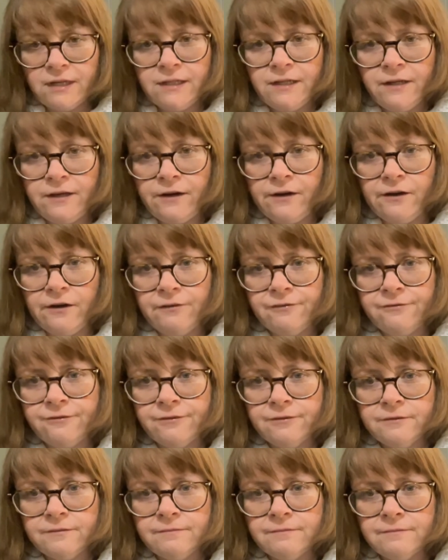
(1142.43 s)
it off,
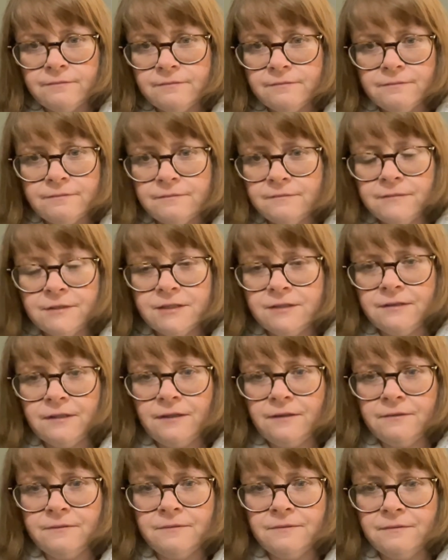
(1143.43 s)
there's
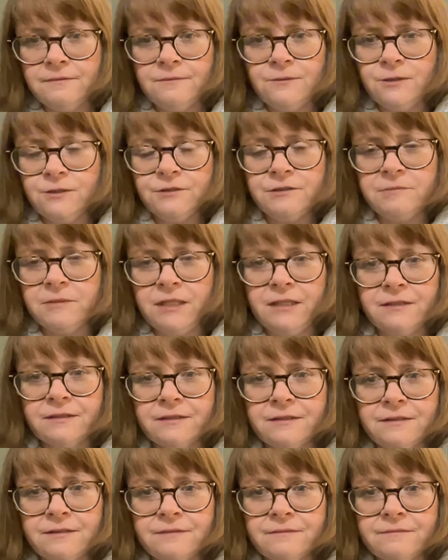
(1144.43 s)
no watermarks.